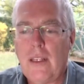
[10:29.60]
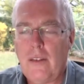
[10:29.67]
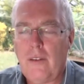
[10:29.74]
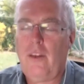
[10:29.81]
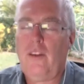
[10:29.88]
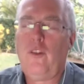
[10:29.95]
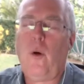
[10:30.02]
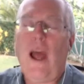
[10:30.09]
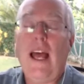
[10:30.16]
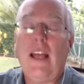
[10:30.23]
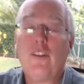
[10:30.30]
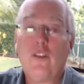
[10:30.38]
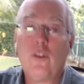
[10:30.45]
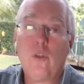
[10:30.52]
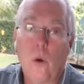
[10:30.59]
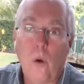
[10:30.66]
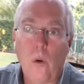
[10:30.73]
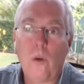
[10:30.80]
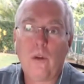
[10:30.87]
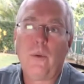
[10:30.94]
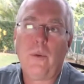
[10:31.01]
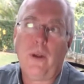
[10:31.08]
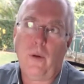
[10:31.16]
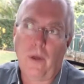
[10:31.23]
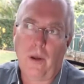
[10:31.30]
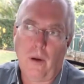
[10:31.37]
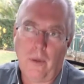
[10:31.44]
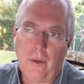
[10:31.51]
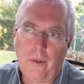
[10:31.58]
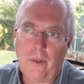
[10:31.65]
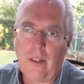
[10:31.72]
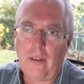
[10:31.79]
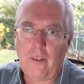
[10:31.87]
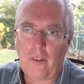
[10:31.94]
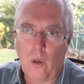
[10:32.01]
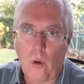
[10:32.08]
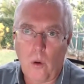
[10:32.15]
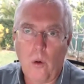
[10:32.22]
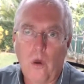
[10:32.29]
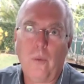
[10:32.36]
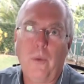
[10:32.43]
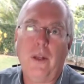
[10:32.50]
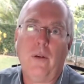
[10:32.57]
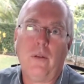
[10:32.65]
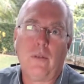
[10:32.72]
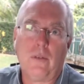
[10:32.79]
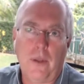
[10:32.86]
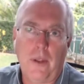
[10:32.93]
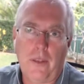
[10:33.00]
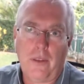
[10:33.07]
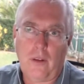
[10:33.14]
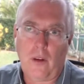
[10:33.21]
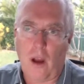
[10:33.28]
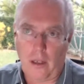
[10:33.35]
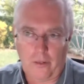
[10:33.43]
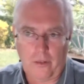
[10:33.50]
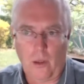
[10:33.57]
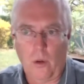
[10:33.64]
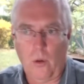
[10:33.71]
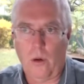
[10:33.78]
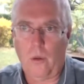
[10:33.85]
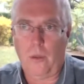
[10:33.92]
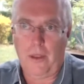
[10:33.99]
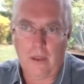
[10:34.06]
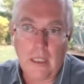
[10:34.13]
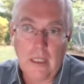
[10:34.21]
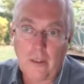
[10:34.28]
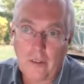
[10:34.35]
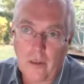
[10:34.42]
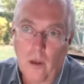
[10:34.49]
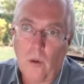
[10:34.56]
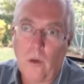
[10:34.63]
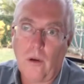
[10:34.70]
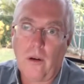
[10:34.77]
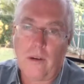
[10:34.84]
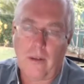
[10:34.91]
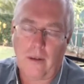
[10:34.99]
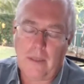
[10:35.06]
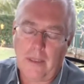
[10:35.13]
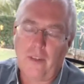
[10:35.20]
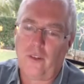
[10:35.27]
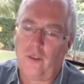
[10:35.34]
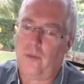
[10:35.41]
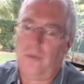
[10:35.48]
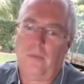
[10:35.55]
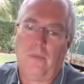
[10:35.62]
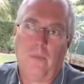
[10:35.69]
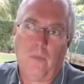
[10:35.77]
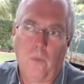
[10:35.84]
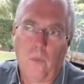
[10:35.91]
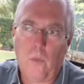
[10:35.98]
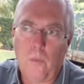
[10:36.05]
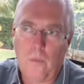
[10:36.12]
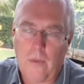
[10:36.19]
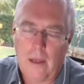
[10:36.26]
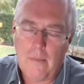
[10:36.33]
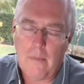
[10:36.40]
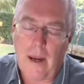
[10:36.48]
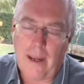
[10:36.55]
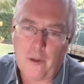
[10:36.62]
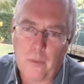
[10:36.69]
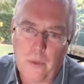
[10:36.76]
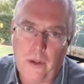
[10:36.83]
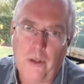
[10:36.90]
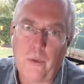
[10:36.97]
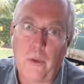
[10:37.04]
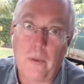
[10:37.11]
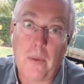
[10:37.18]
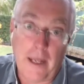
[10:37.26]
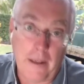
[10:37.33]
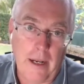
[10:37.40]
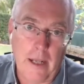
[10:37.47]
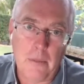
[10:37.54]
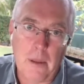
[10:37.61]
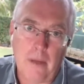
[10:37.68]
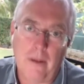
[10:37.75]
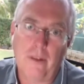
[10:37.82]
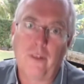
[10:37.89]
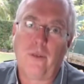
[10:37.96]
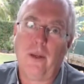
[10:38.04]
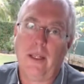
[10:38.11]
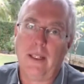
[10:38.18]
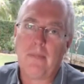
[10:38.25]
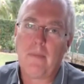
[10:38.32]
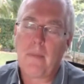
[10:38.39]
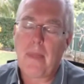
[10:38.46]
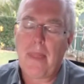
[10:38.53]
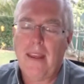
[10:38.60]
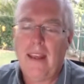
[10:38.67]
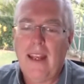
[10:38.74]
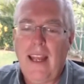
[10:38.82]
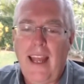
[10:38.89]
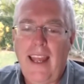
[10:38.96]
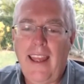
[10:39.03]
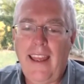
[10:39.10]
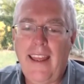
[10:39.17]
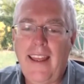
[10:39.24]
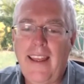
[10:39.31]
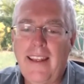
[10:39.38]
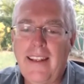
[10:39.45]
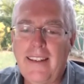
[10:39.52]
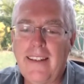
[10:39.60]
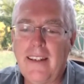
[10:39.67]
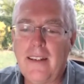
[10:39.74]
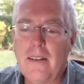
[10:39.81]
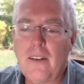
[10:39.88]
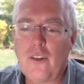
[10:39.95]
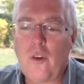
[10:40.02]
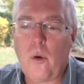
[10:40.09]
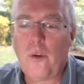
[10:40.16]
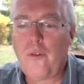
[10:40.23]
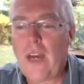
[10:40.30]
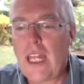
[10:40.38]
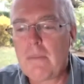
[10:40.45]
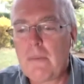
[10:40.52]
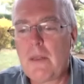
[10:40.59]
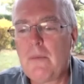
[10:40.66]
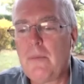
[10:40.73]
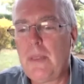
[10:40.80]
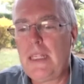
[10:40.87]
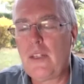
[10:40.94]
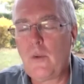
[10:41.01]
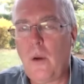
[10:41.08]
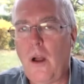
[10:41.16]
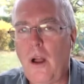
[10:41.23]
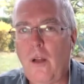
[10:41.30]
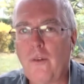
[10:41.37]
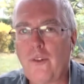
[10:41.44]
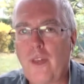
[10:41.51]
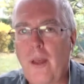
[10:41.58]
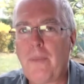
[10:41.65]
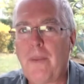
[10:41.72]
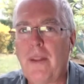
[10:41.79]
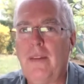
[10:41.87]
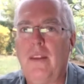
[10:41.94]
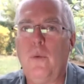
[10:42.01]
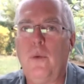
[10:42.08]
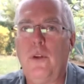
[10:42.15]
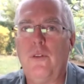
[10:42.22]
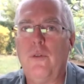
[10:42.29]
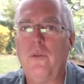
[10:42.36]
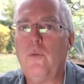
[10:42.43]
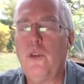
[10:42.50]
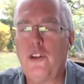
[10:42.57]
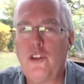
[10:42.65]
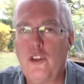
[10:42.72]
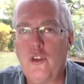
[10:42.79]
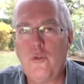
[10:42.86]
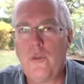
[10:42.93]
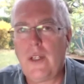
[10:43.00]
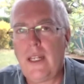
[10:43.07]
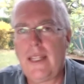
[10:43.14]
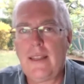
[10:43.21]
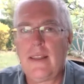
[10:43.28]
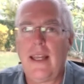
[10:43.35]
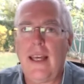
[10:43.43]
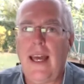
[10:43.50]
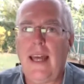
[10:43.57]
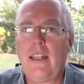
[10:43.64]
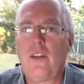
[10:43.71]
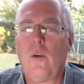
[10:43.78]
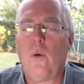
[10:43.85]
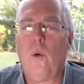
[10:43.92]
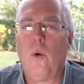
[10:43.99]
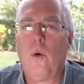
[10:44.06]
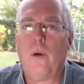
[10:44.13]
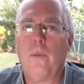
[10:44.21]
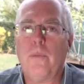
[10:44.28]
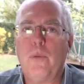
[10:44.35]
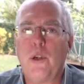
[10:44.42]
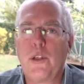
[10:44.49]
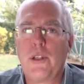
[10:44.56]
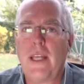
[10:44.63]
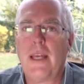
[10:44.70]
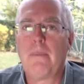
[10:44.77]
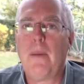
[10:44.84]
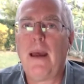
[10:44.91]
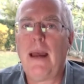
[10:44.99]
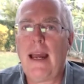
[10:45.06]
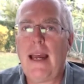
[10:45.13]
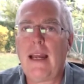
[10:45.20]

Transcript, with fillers: So as you grow older, we know we always get slower. We talk slower. We think slower. I mean, this is my experience with my grandparents, right? Mm-hmm. And so is vitamin B12 something that would rejuvenate that or push that back,